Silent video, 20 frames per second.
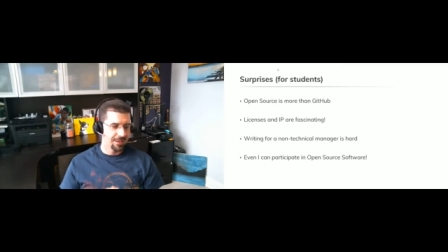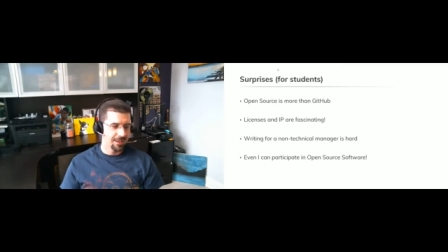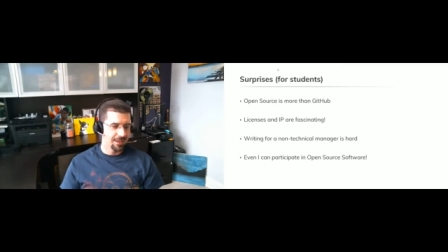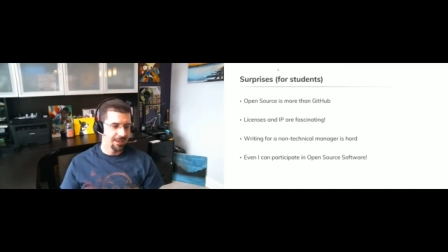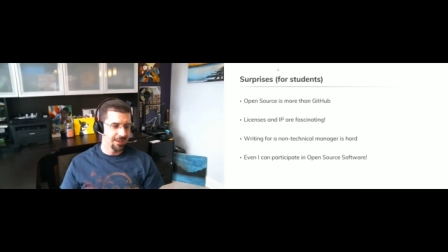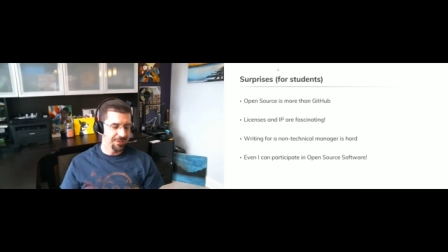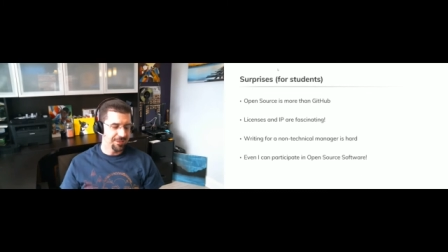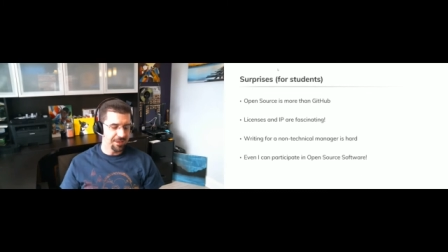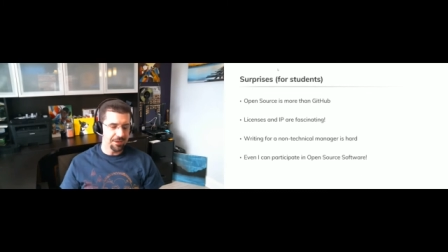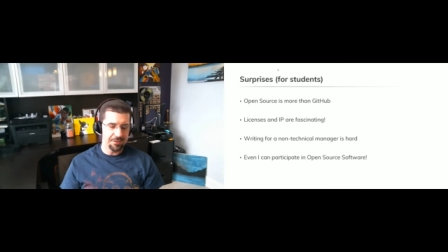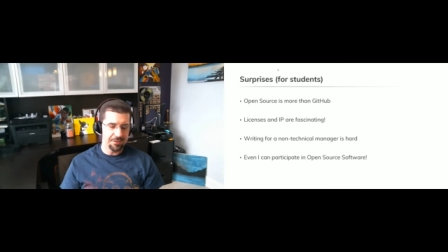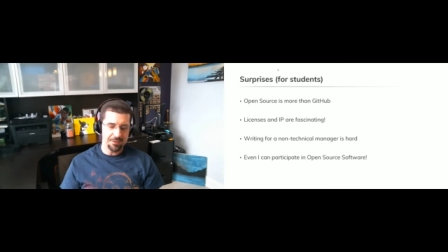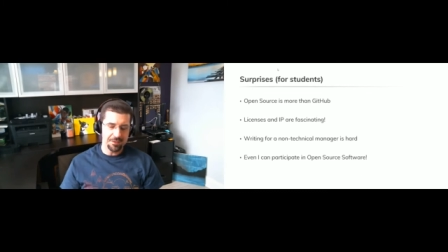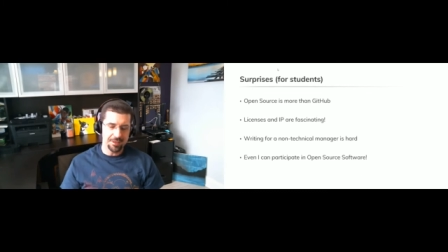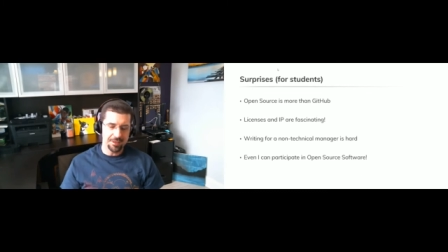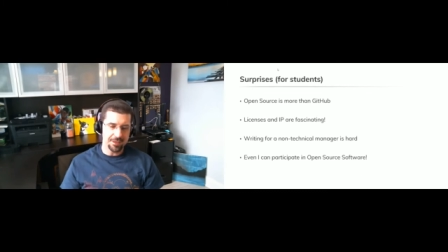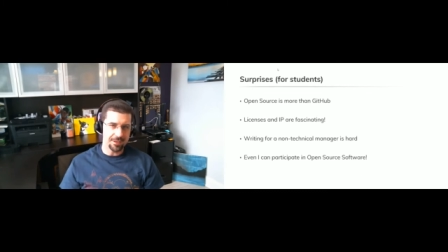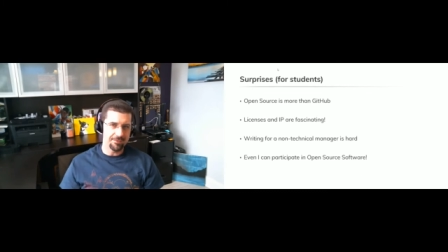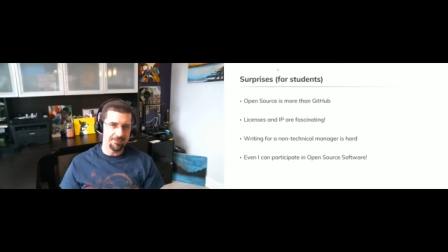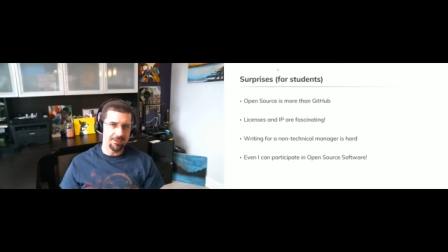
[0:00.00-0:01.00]
the other
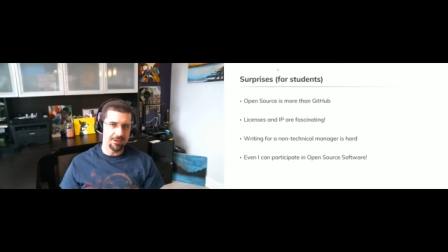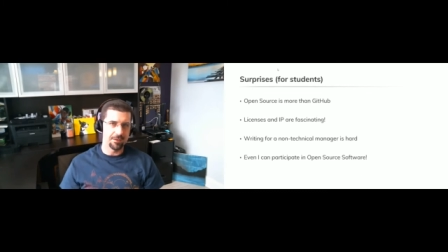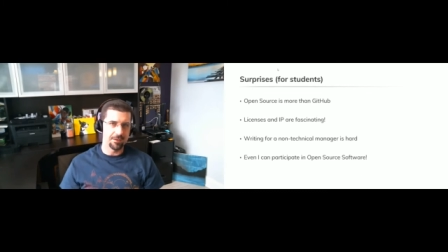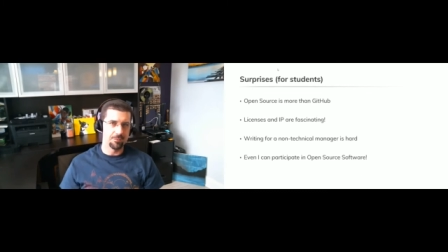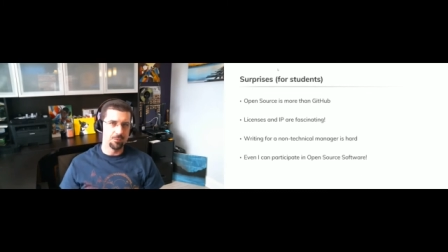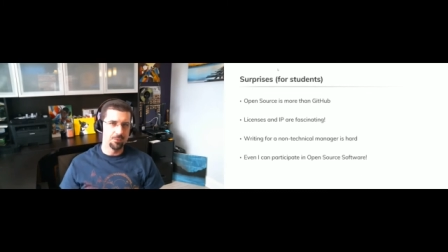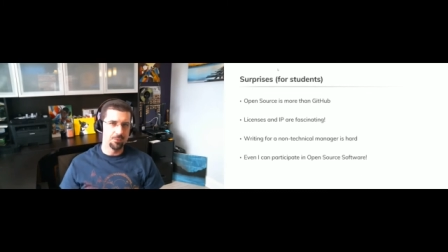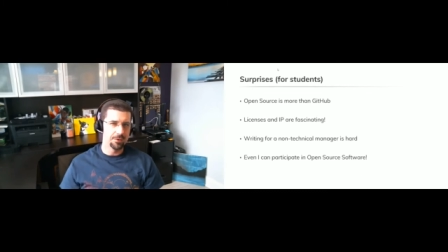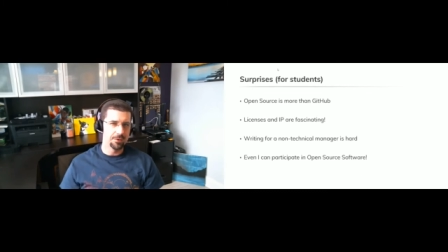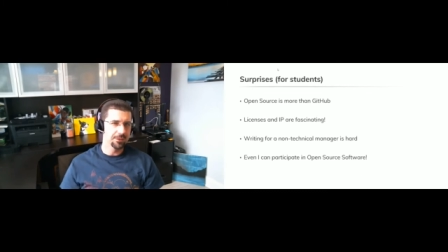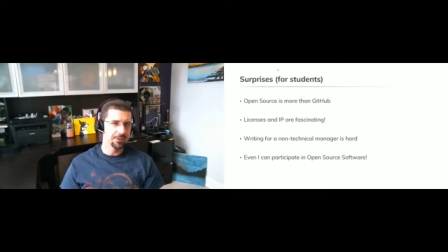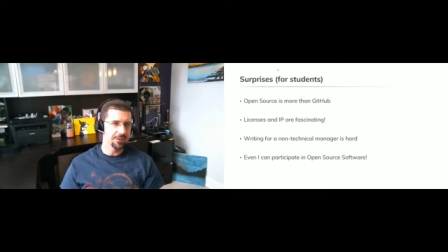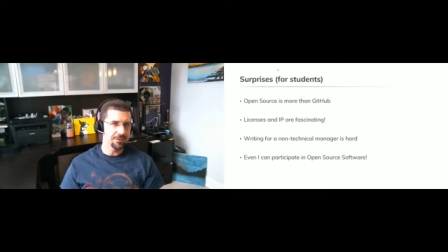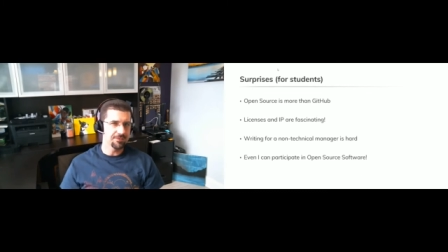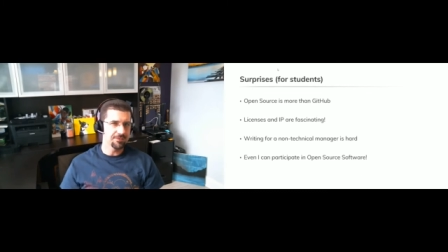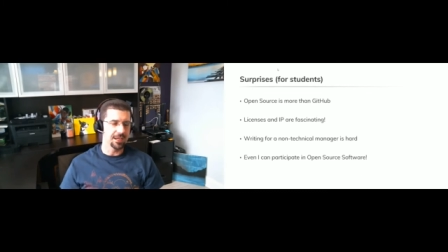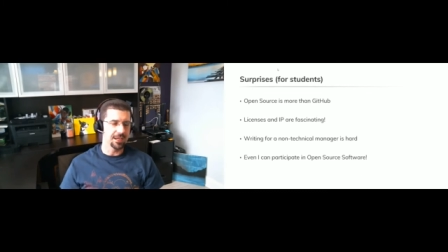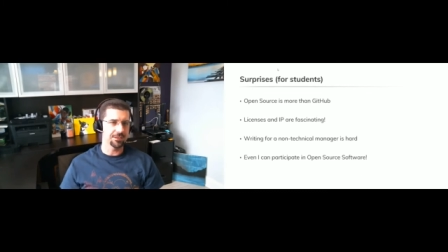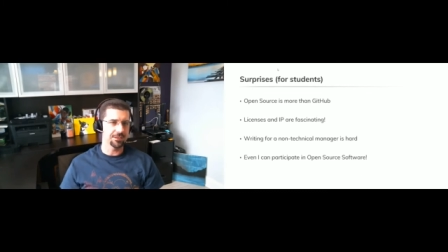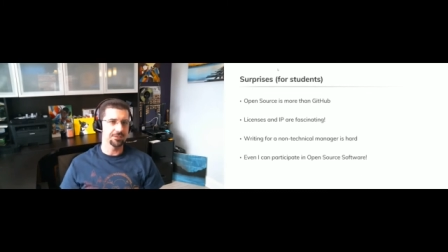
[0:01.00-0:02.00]
thing I found really
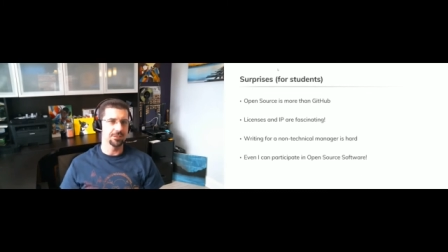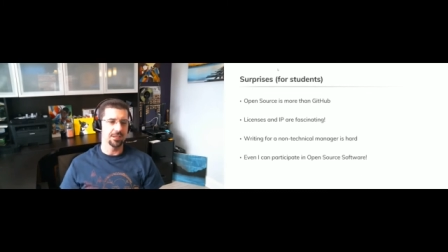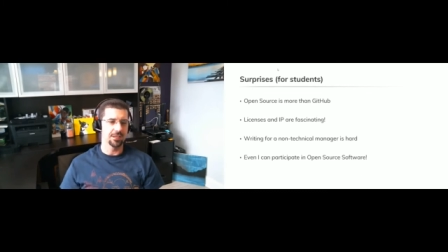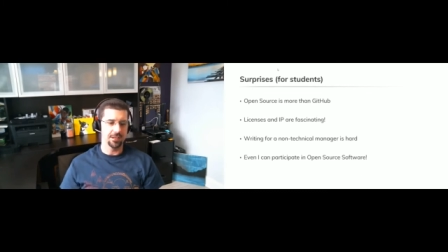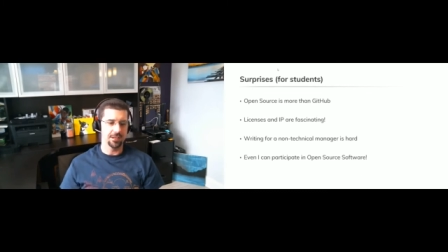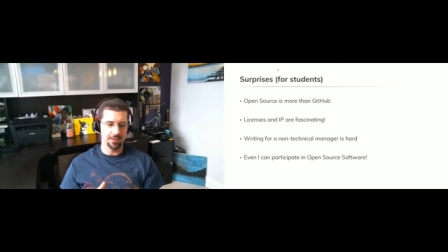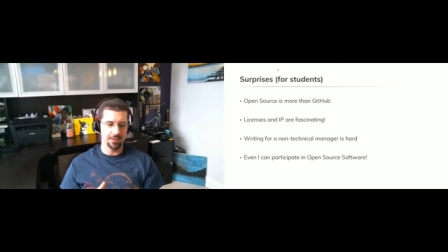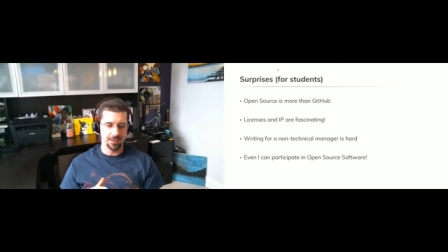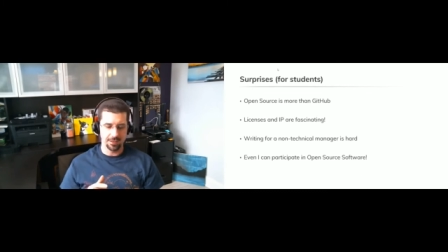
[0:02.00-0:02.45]
fascinating.